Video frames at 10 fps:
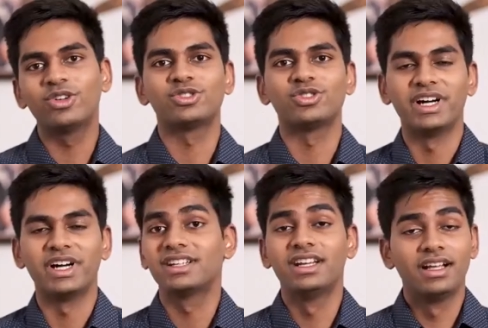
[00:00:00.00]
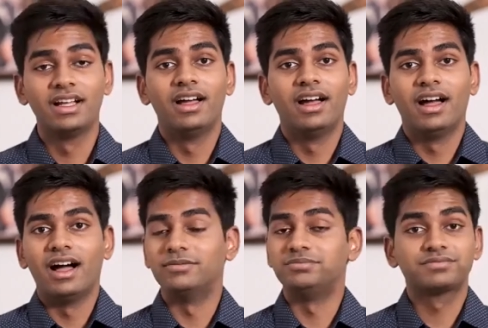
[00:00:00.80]
much.
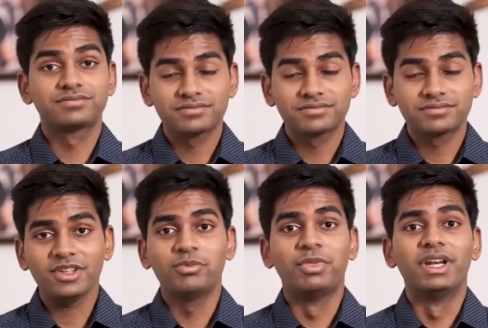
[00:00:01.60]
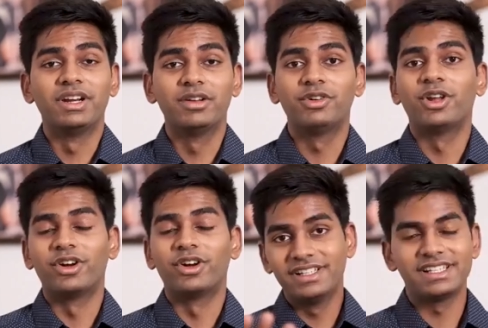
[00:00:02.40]
Um, been a wonderful
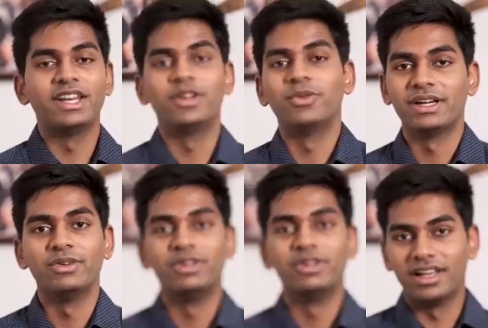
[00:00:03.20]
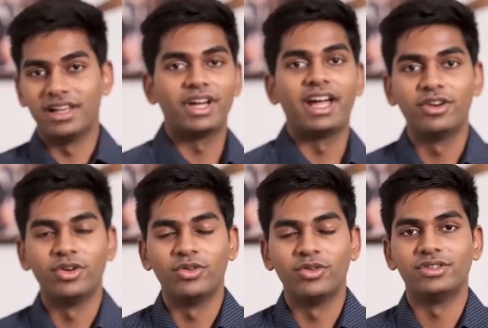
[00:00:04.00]
audience. And anyways, I would love to hand it
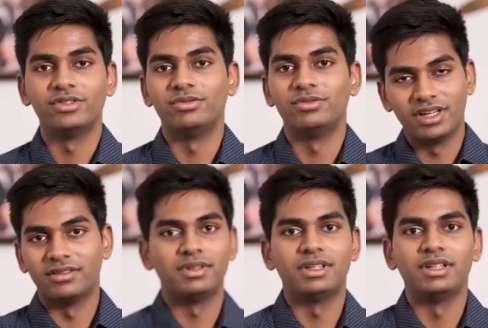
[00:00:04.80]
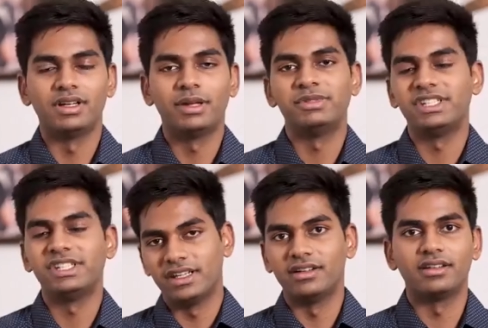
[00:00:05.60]
over to uh, the MC
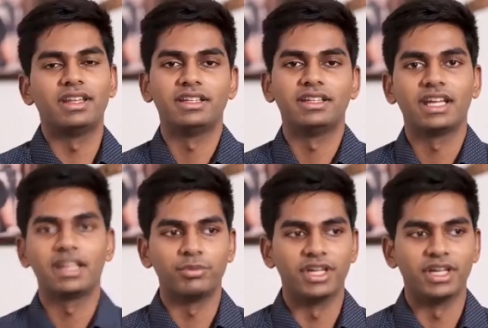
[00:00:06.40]
and they can take it from here.